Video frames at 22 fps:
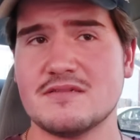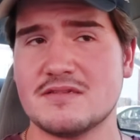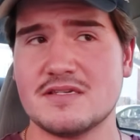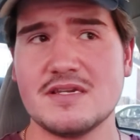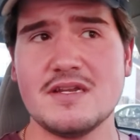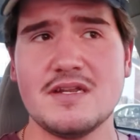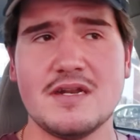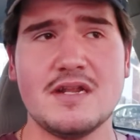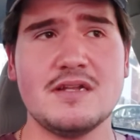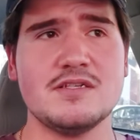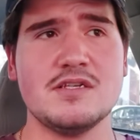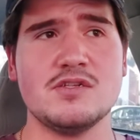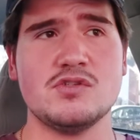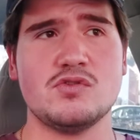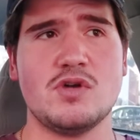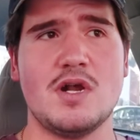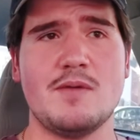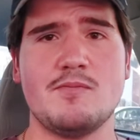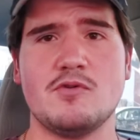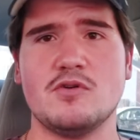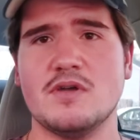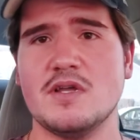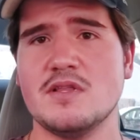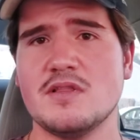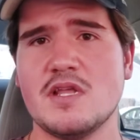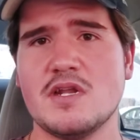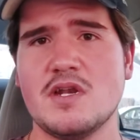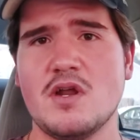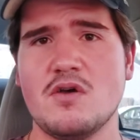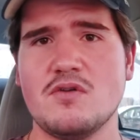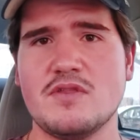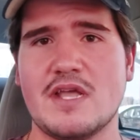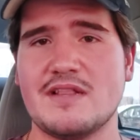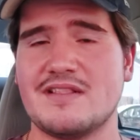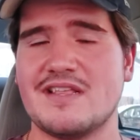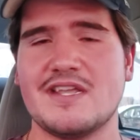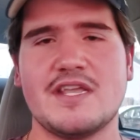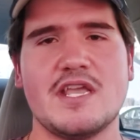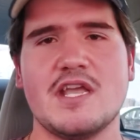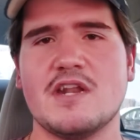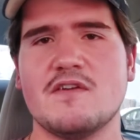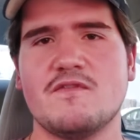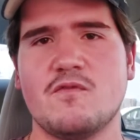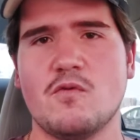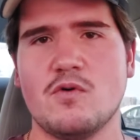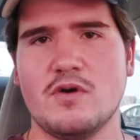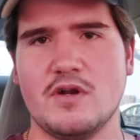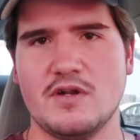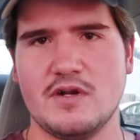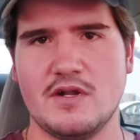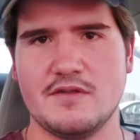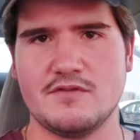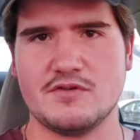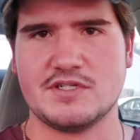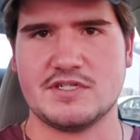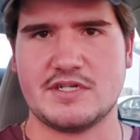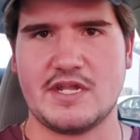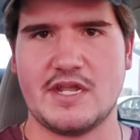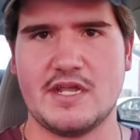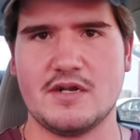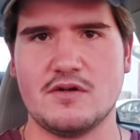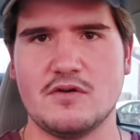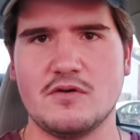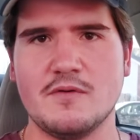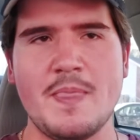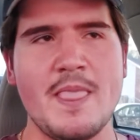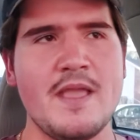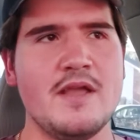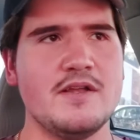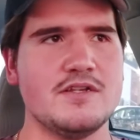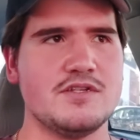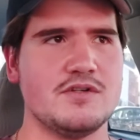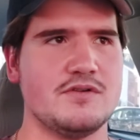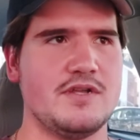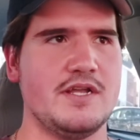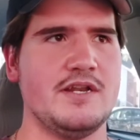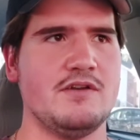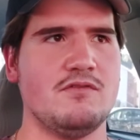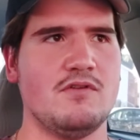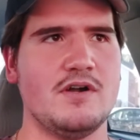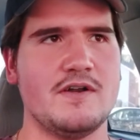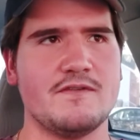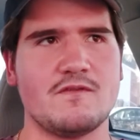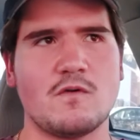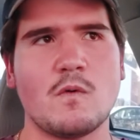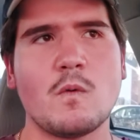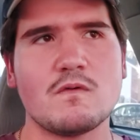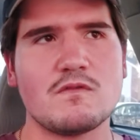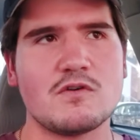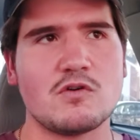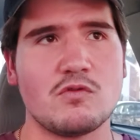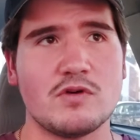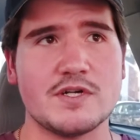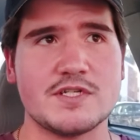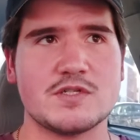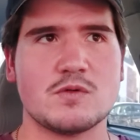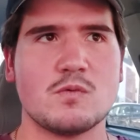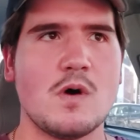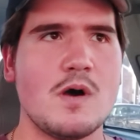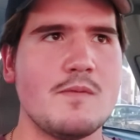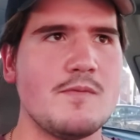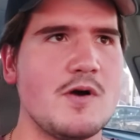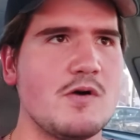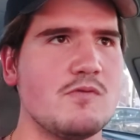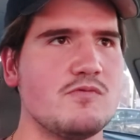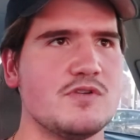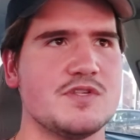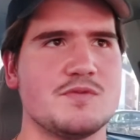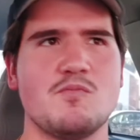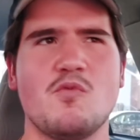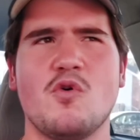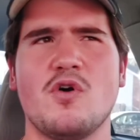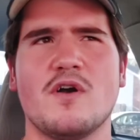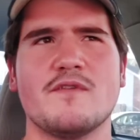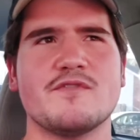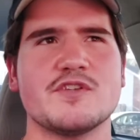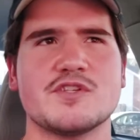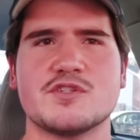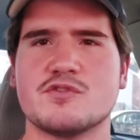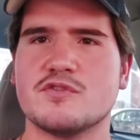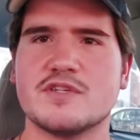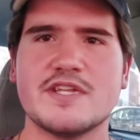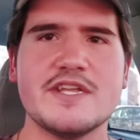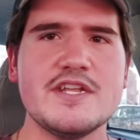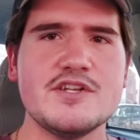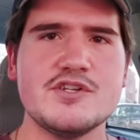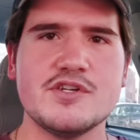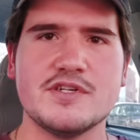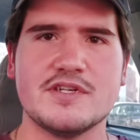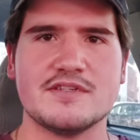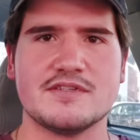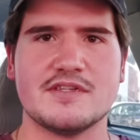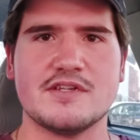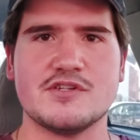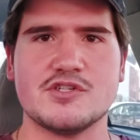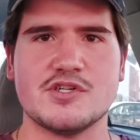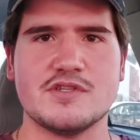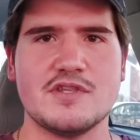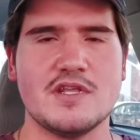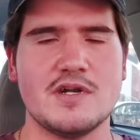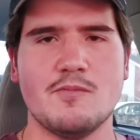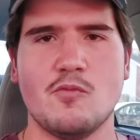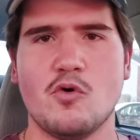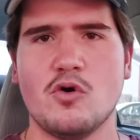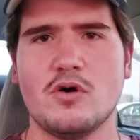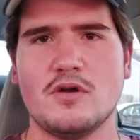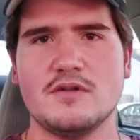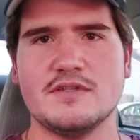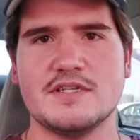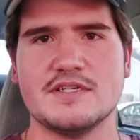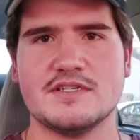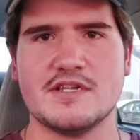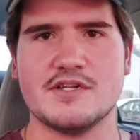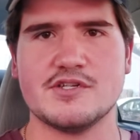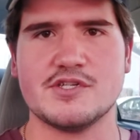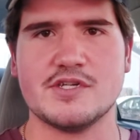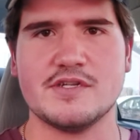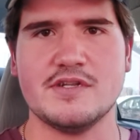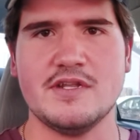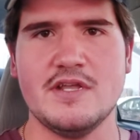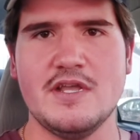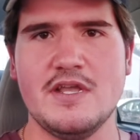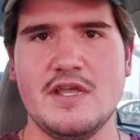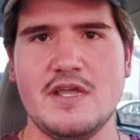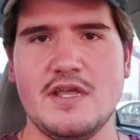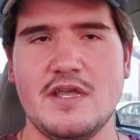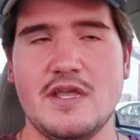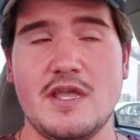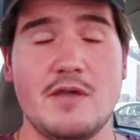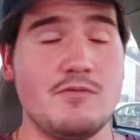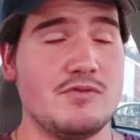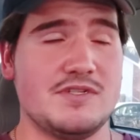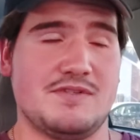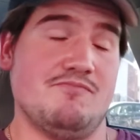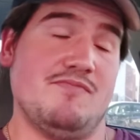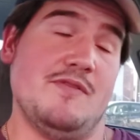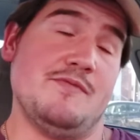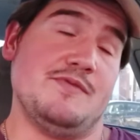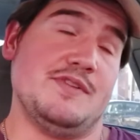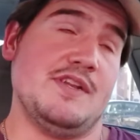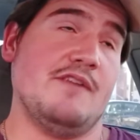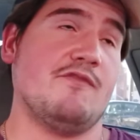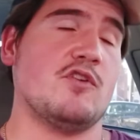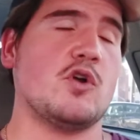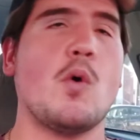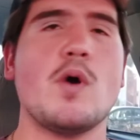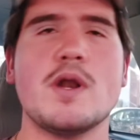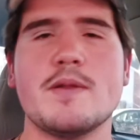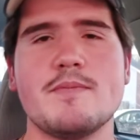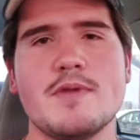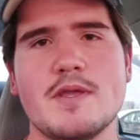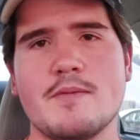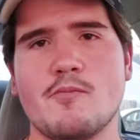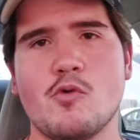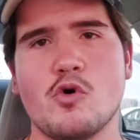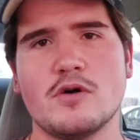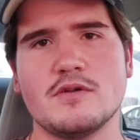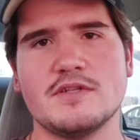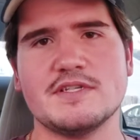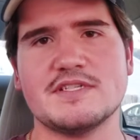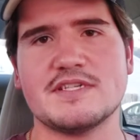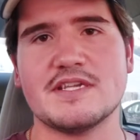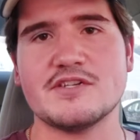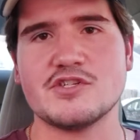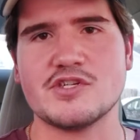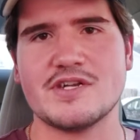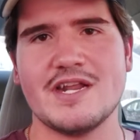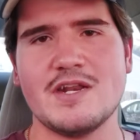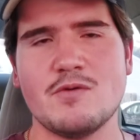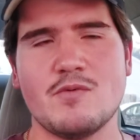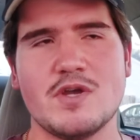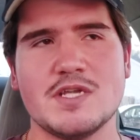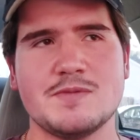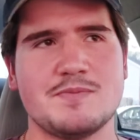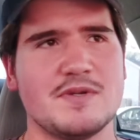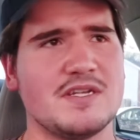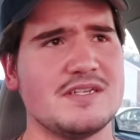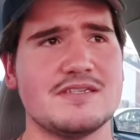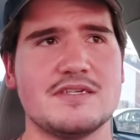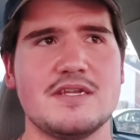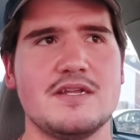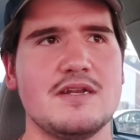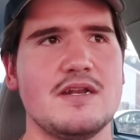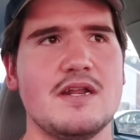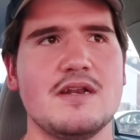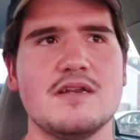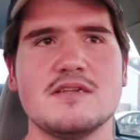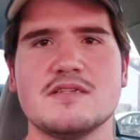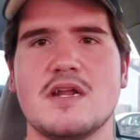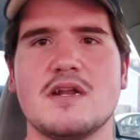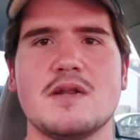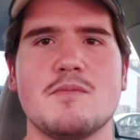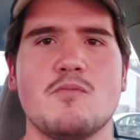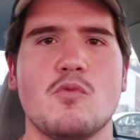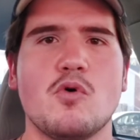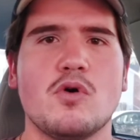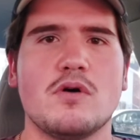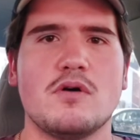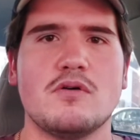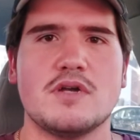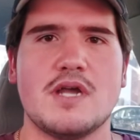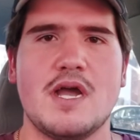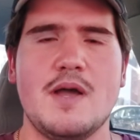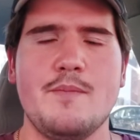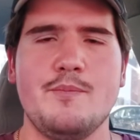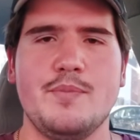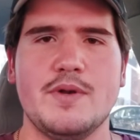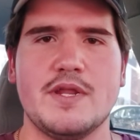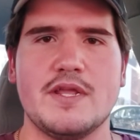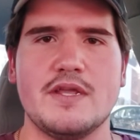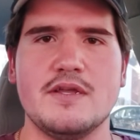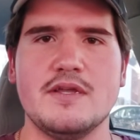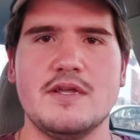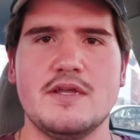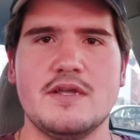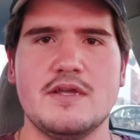CNN's in trouble, and they know that. They can't afford another scandal. So getting rid of Chris Cuomo was more of a strategic decision than a moral decision. It was never going to be a moral decision anyways, because CNN is not a moral company.